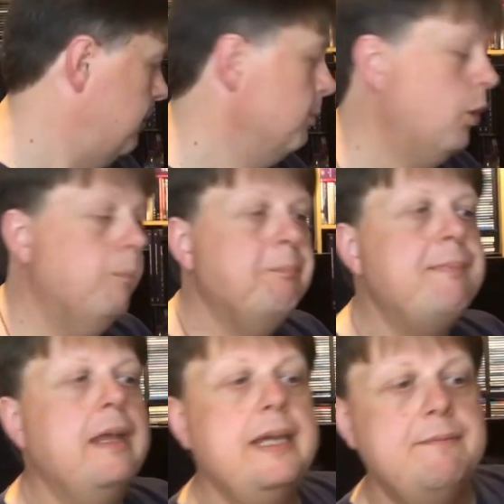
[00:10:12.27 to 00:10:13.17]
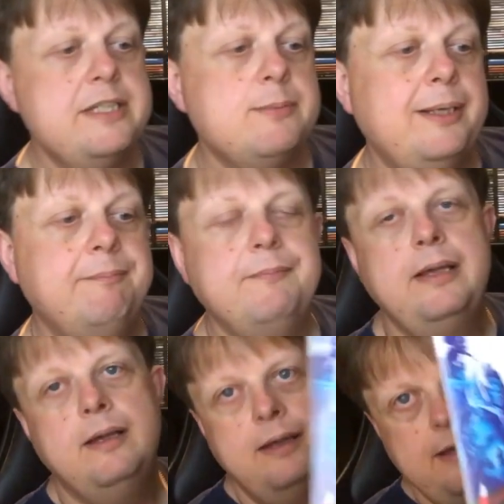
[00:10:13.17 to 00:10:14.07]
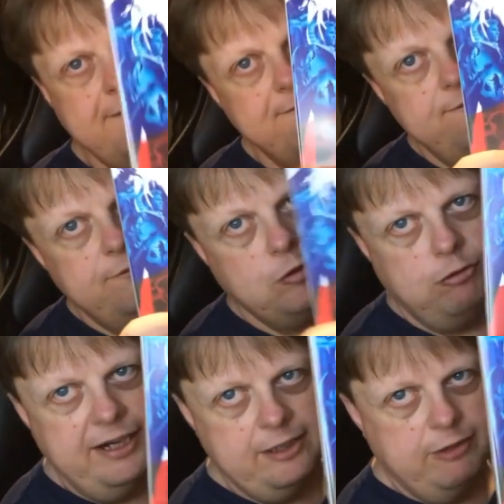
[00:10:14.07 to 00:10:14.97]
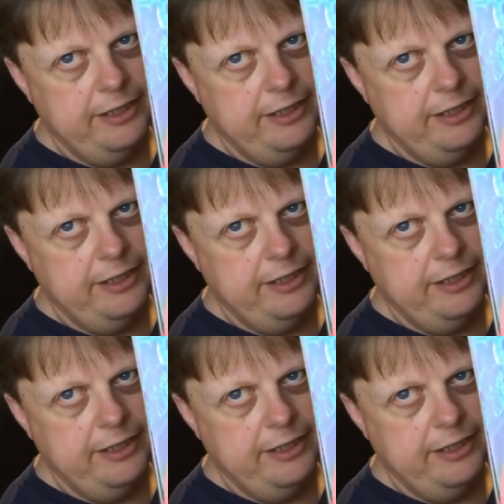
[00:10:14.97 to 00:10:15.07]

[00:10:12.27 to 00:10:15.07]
Couple more in this one. Great,